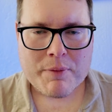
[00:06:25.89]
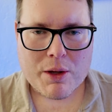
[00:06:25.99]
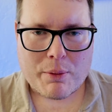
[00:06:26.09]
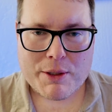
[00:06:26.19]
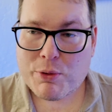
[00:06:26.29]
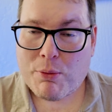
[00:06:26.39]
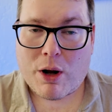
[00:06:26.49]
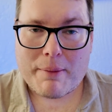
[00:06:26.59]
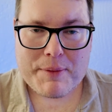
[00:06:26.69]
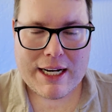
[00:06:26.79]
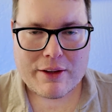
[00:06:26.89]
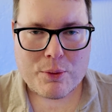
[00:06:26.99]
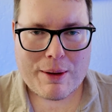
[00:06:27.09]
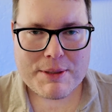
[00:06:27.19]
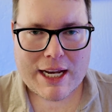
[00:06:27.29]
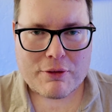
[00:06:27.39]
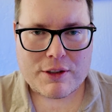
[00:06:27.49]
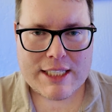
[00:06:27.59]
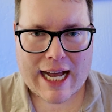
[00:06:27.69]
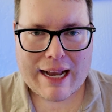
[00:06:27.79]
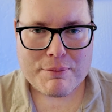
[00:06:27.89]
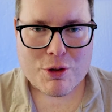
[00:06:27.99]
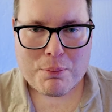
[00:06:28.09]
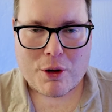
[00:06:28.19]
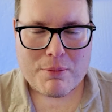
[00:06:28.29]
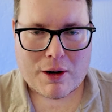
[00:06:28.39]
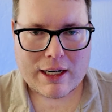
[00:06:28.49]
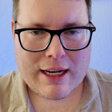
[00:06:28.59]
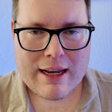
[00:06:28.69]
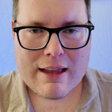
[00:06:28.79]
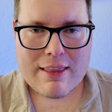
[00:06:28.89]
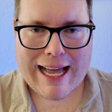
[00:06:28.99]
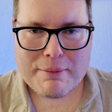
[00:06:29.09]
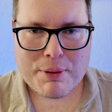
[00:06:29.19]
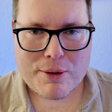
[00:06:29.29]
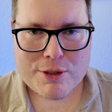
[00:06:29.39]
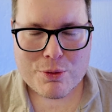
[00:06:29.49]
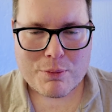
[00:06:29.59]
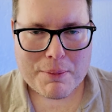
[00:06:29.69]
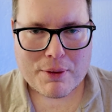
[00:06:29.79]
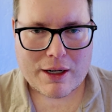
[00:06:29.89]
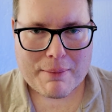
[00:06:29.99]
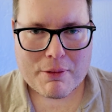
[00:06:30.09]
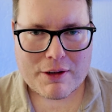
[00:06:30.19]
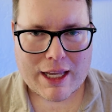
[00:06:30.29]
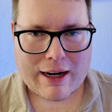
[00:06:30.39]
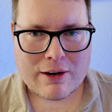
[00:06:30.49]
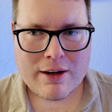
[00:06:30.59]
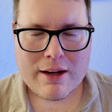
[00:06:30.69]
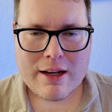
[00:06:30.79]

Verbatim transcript: which we will update on the website over time, so bookmark that post when we put it up over there.